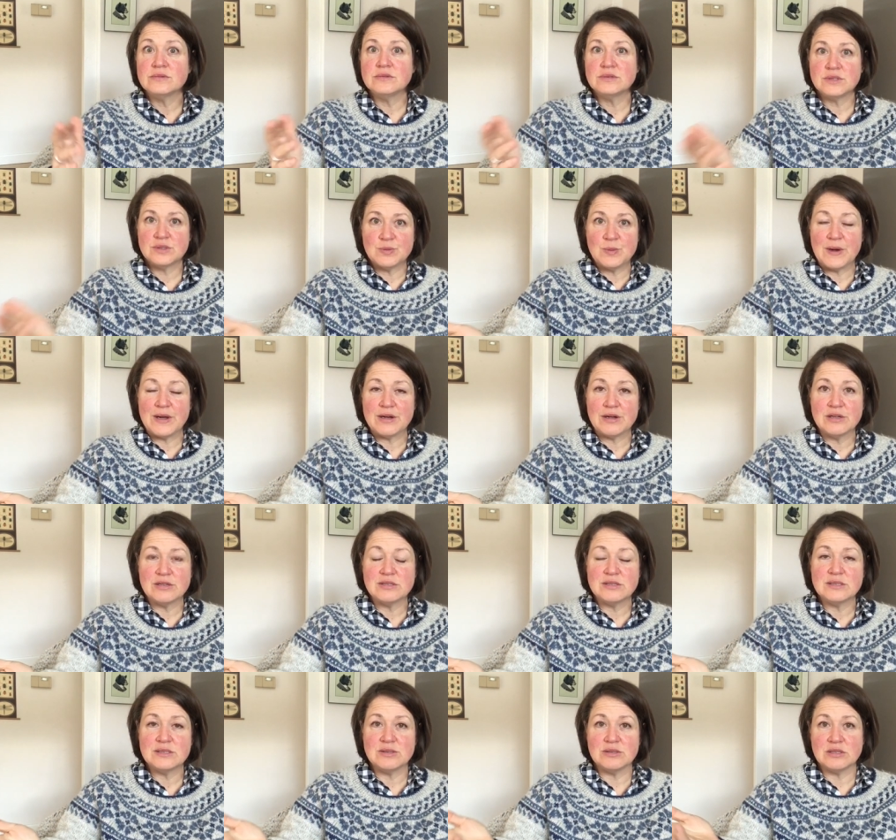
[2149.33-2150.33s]

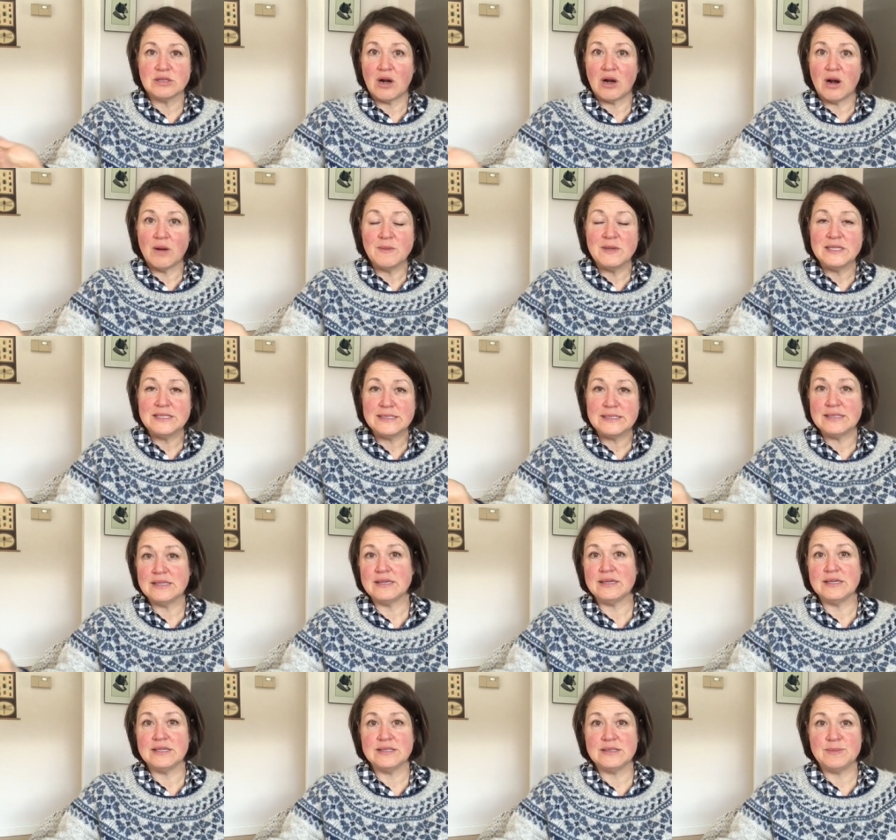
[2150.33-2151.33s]
sweaters or garments that
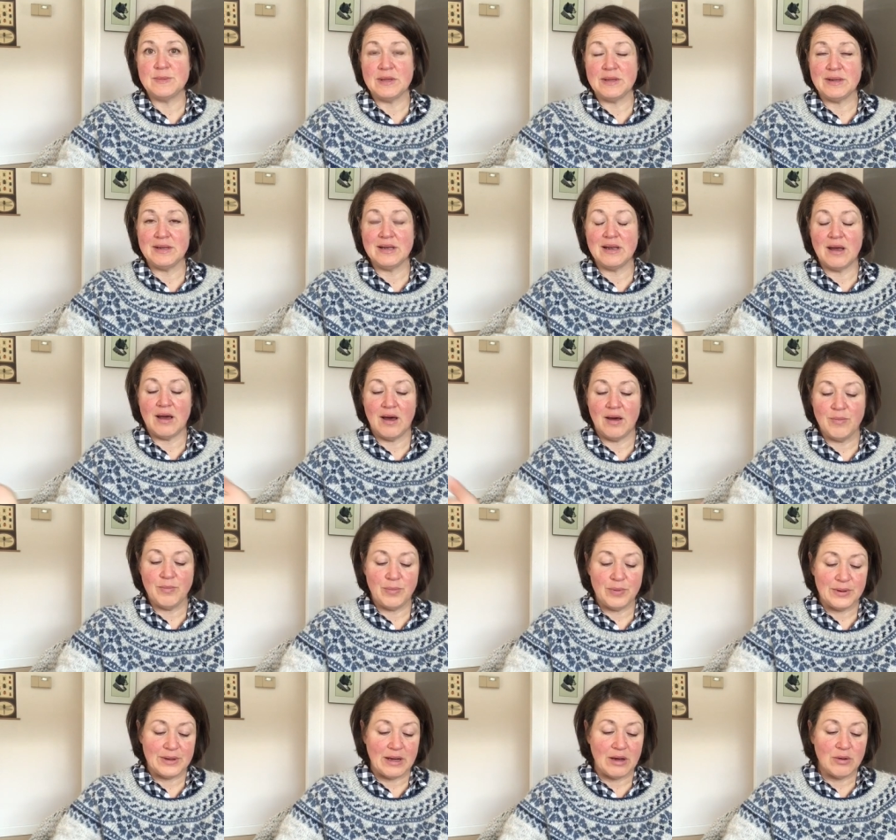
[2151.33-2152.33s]
has been
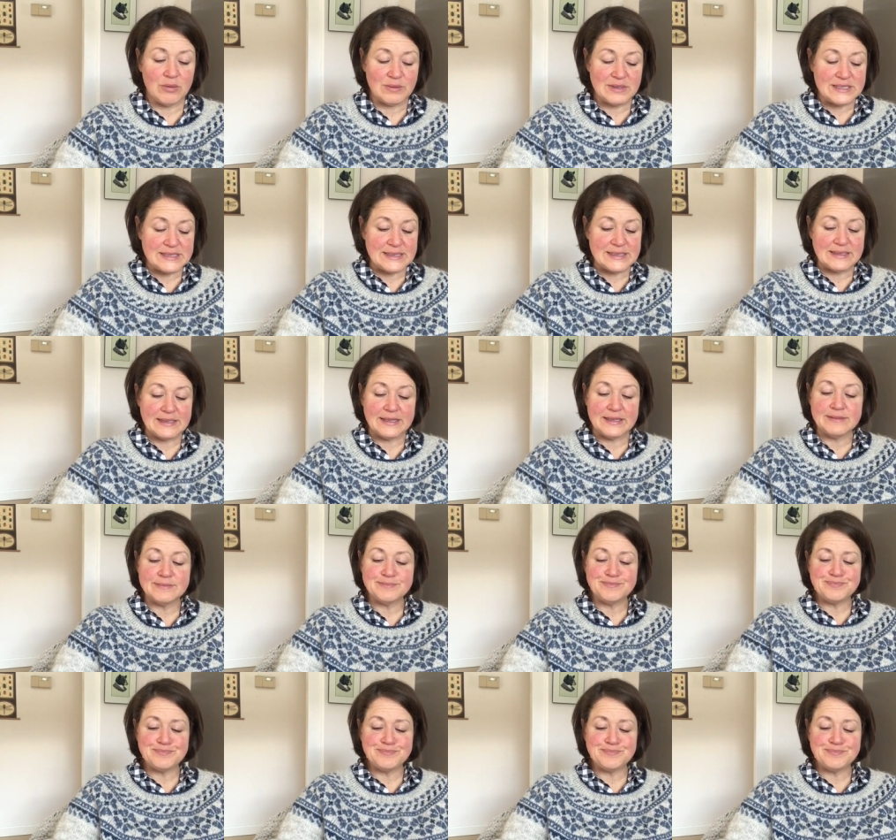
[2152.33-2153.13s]
put out recently.